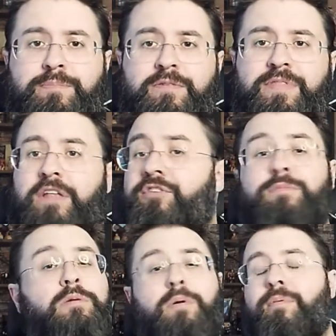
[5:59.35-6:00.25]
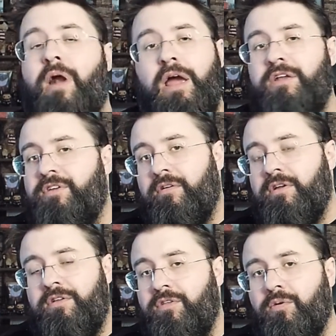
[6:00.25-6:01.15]
if that's something proprietary
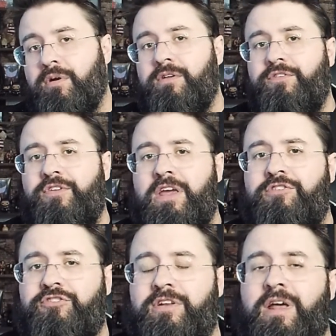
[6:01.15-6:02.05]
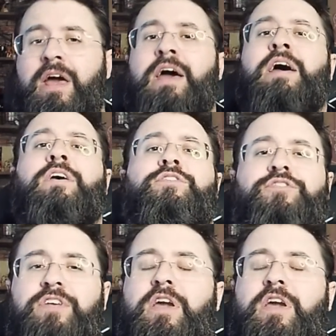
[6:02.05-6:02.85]
to the organization, see